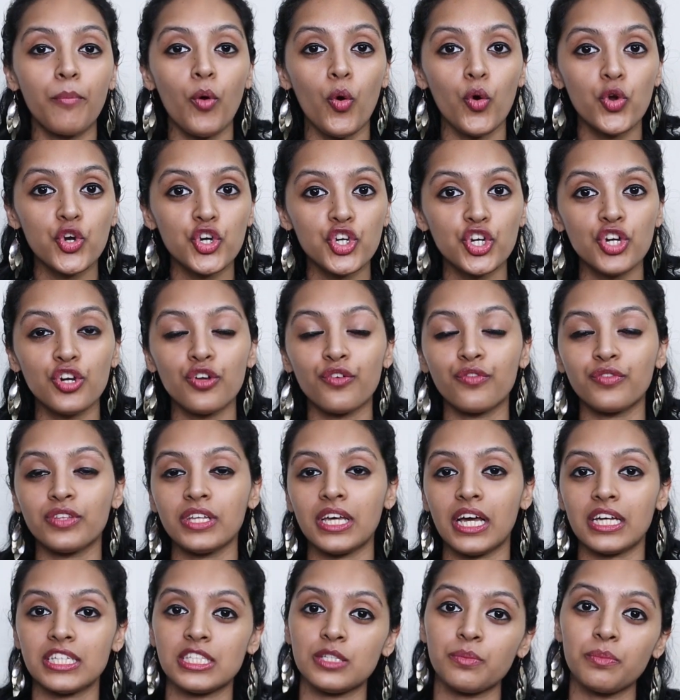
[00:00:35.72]
portion of
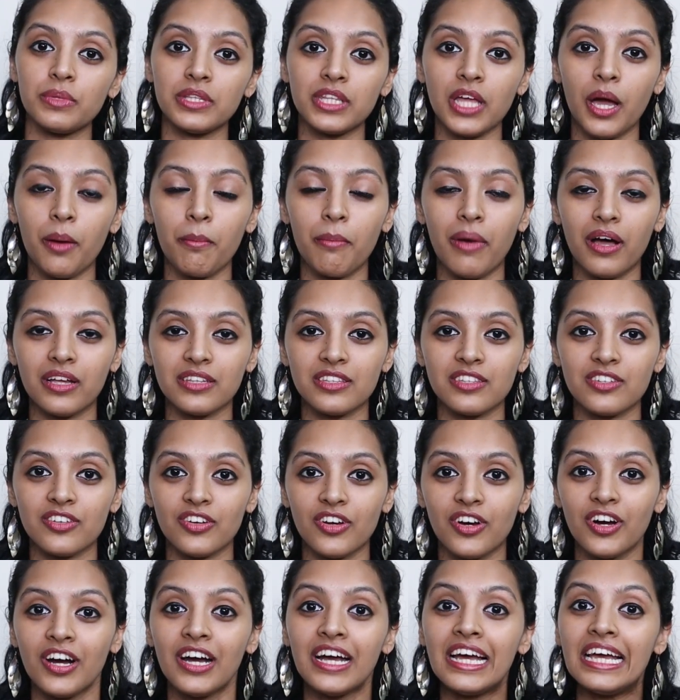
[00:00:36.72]
the Asmita
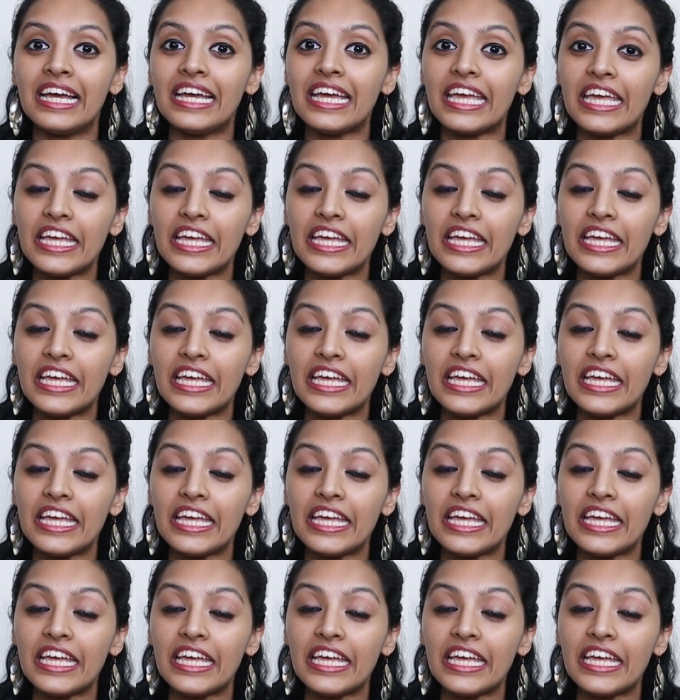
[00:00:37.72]
Matra